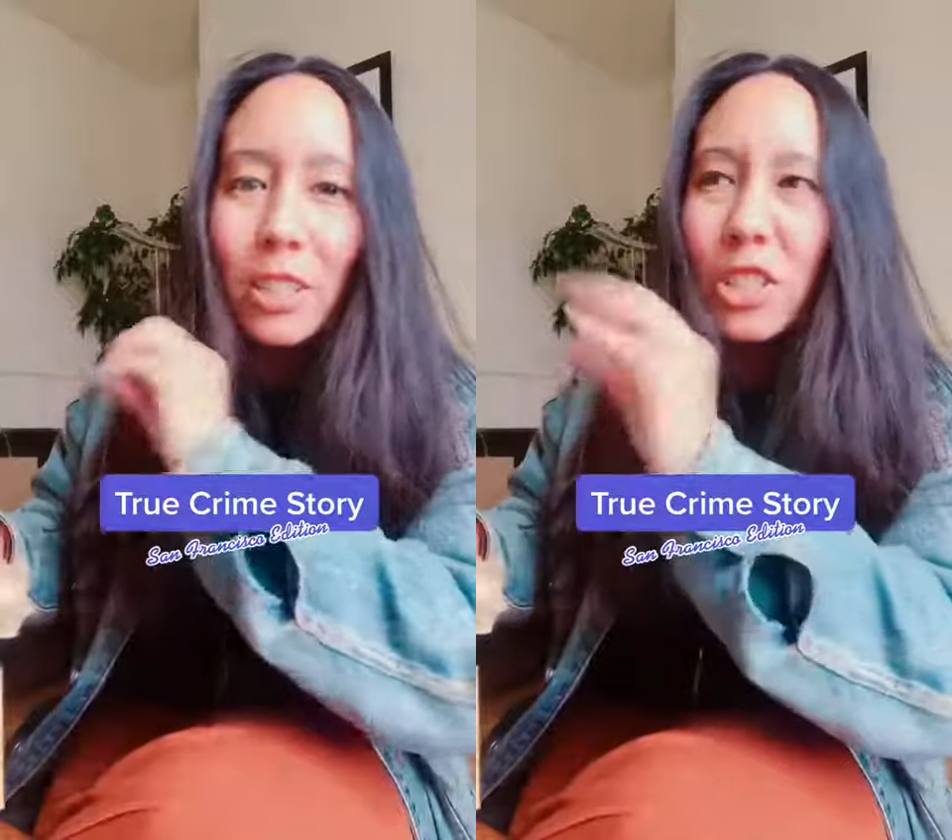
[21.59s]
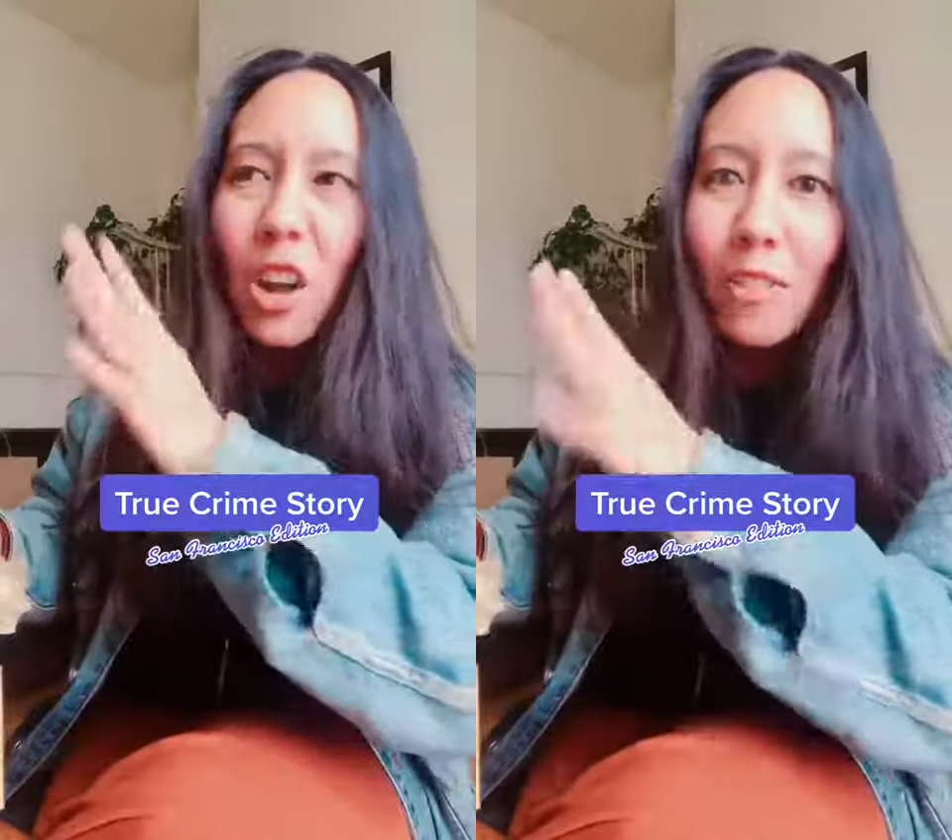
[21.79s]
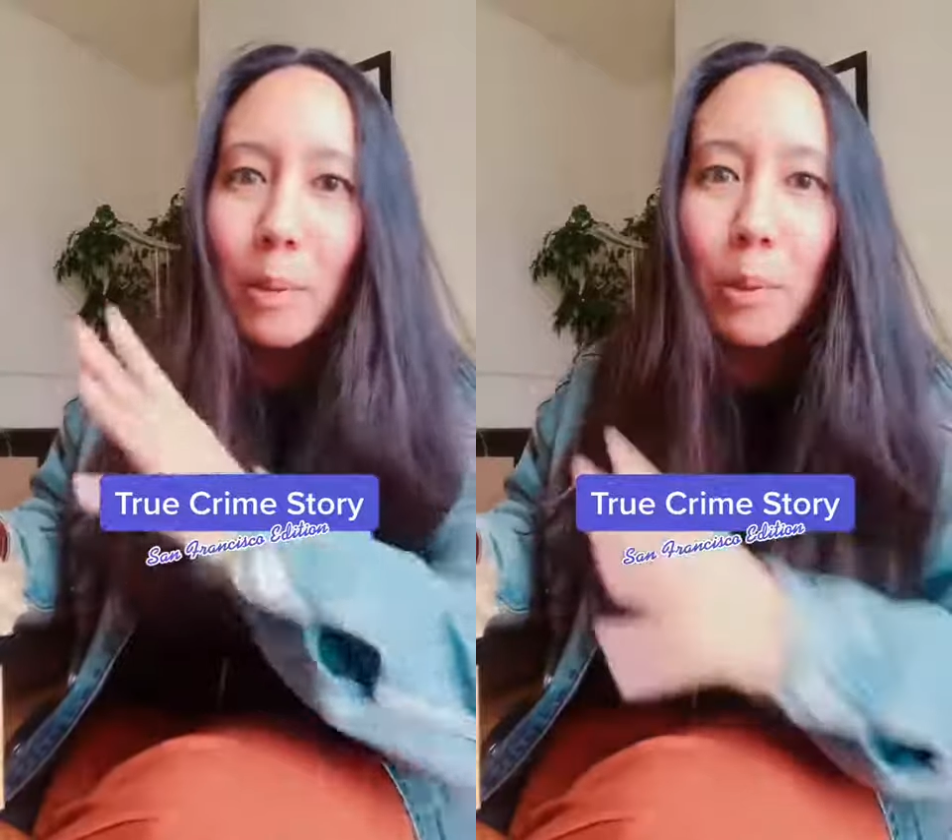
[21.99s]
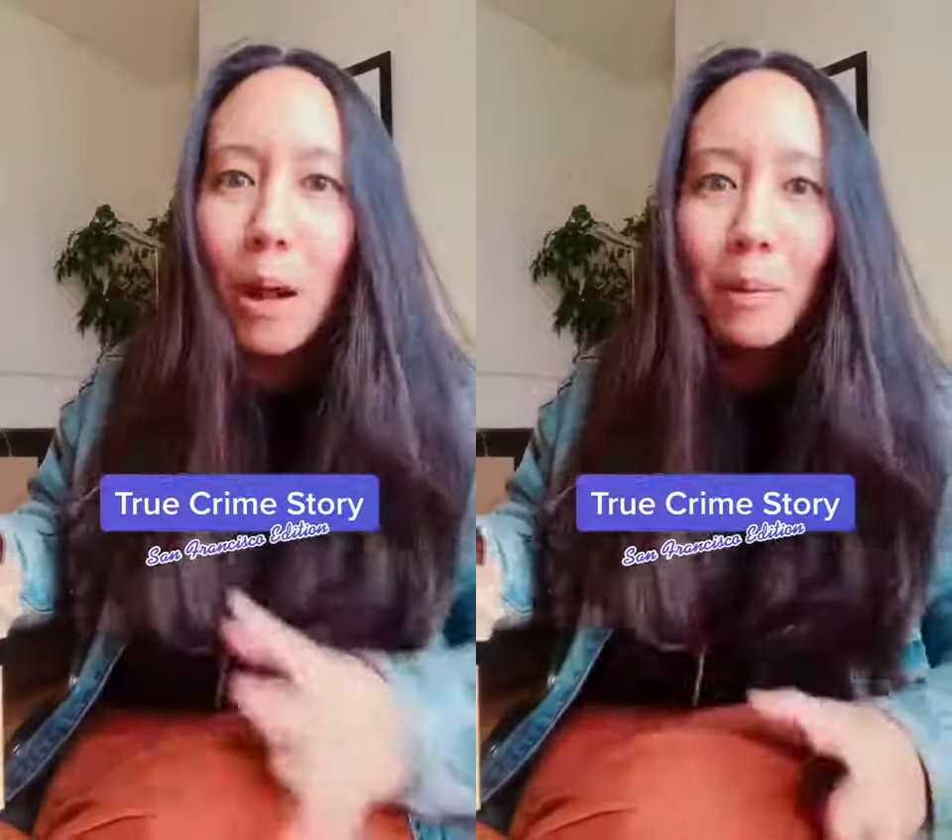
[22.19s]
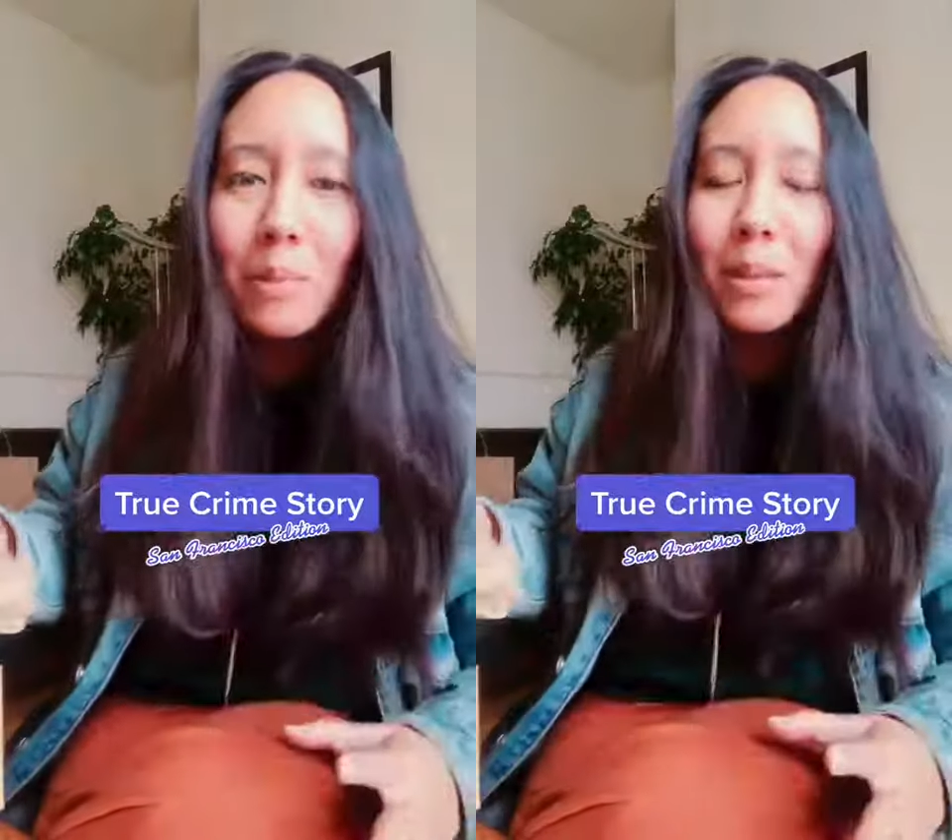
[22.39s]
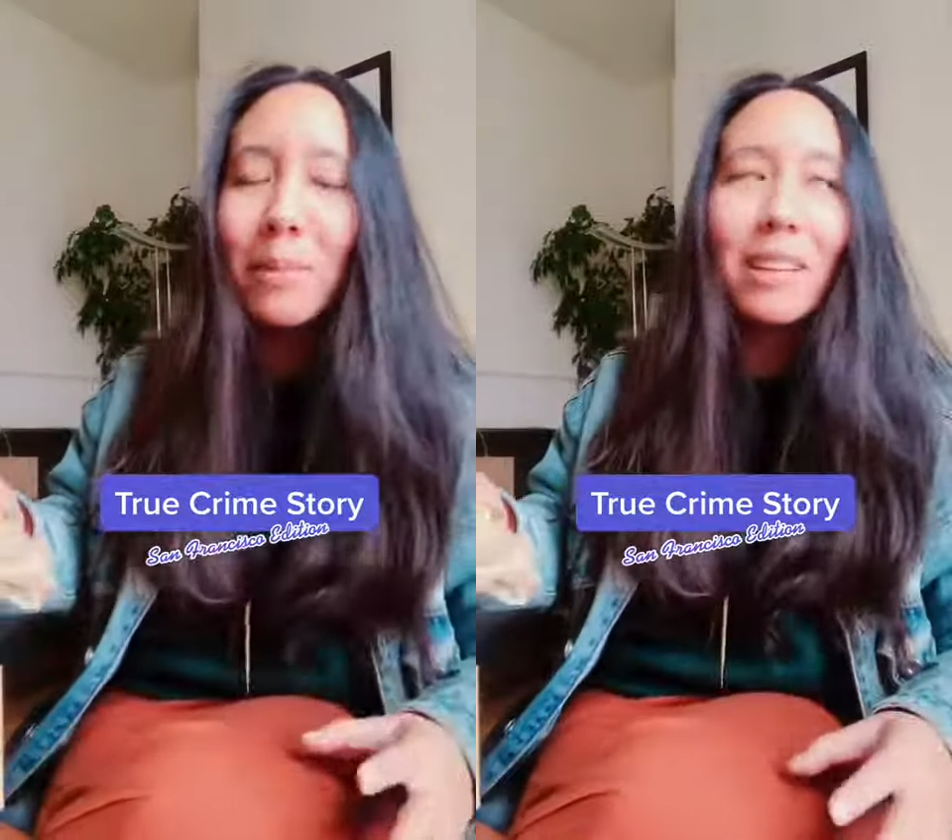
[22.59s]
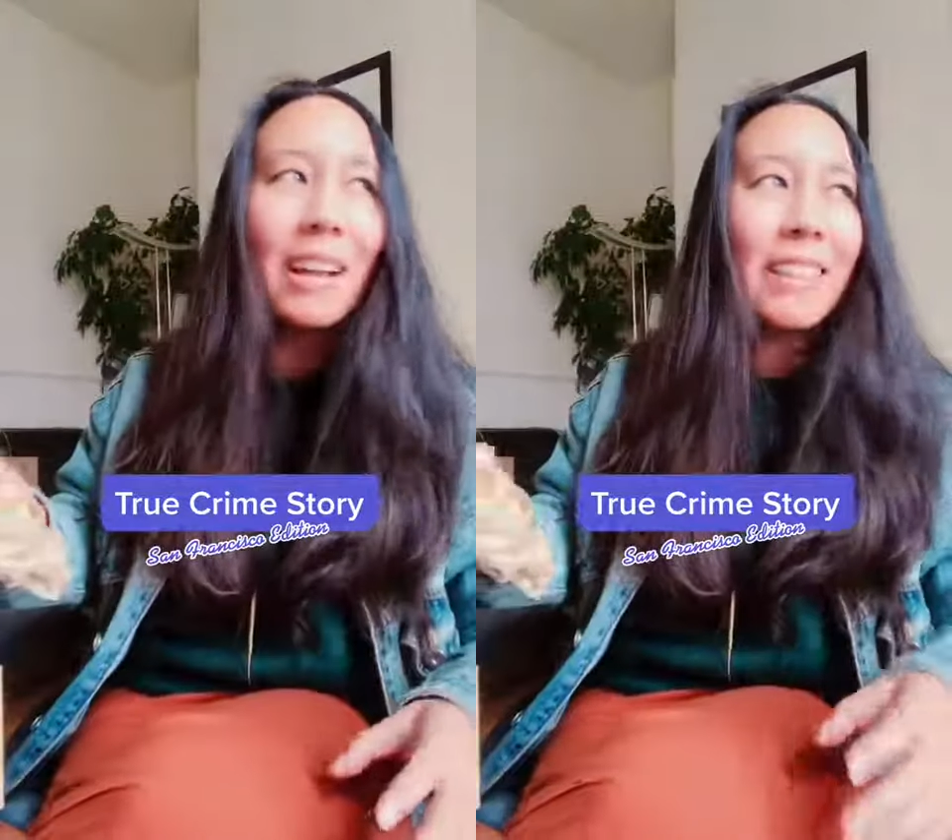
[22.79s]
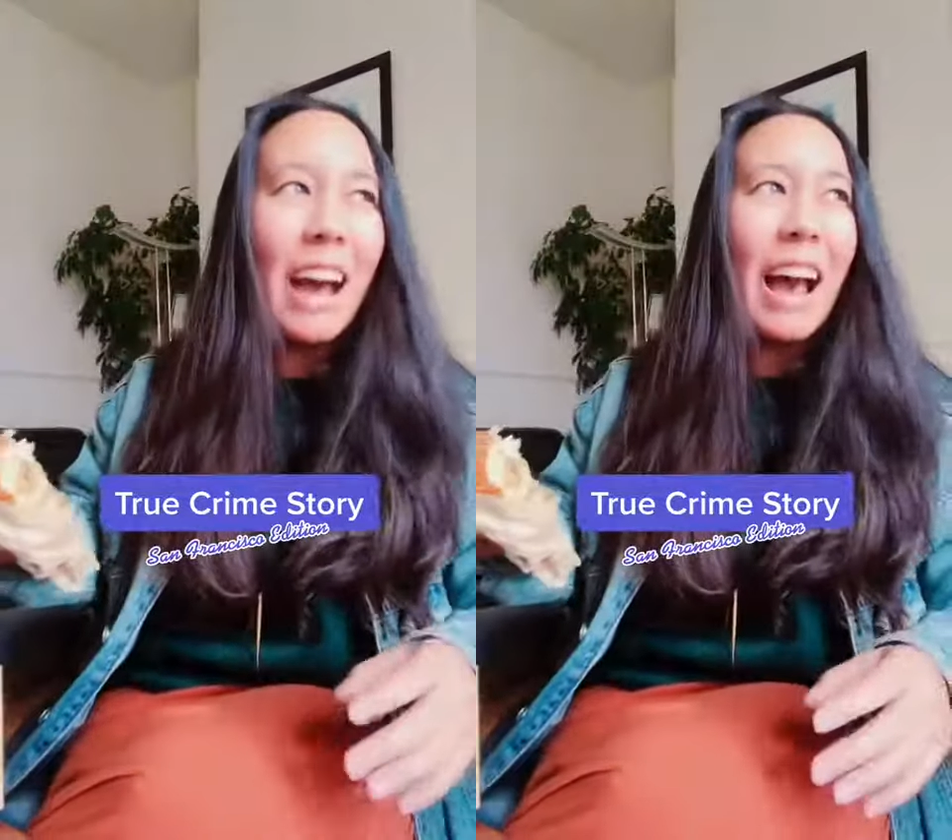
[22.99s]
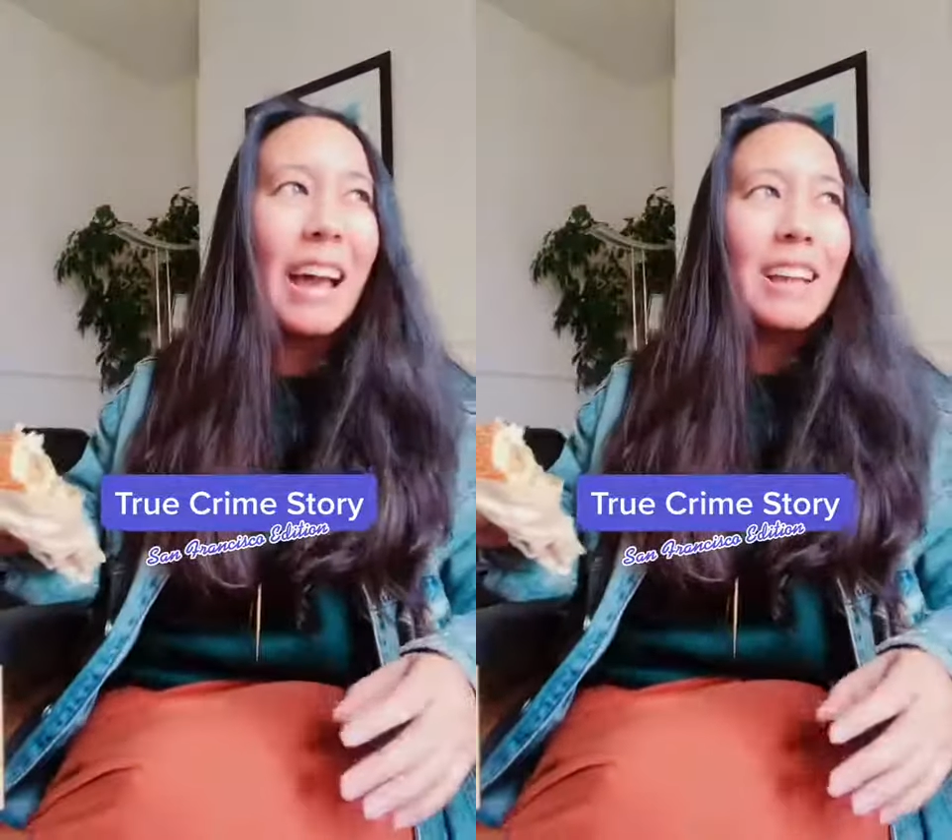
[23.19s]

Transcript: solving problems, something like that.